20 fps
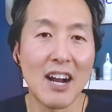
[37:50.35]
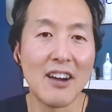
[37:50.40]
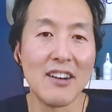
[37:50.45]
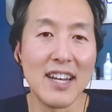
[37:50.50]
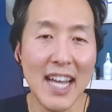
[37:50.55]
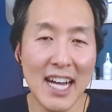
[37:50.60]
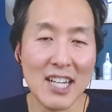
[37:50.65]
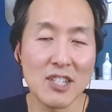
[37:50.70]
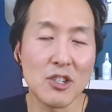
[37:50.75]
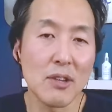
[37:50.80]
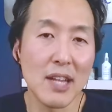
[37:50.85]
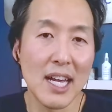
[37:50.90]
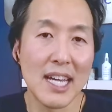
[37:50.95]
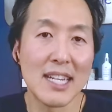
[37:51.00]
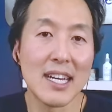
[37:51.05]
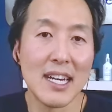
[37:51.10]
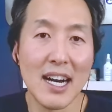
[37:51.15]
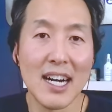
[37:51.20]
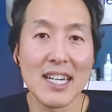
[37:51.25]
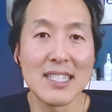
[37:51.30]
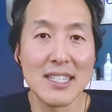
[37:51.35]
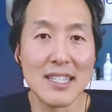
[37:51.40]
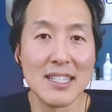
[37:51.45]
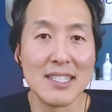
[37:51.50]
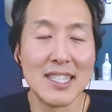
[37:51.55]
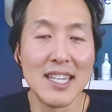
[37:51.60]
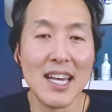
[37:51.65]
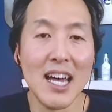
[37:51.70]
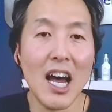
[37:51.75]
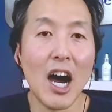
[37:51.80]
our natural
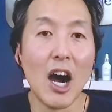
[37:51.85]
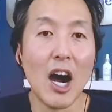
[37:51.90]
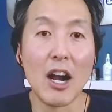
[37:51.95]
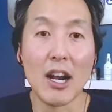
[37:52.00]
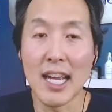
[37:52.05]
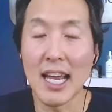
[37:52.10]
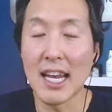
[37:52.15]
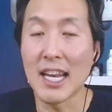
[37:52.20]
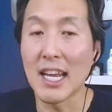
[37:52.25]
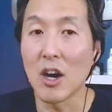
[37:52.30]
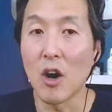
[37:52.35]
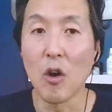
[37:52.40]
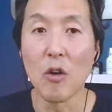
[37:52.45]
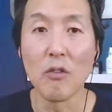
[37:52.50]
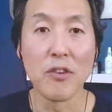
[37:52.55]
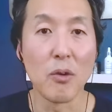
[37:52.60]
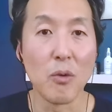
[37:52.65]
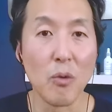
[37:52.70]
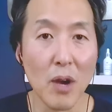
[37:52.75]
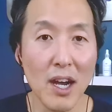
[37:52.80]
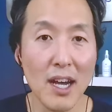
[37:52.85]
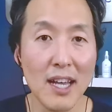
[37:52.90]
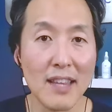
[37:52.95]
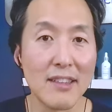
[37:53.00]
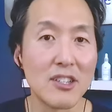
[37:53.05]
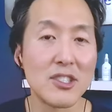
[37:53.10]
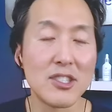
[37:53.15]
antioxidants are getting overrun,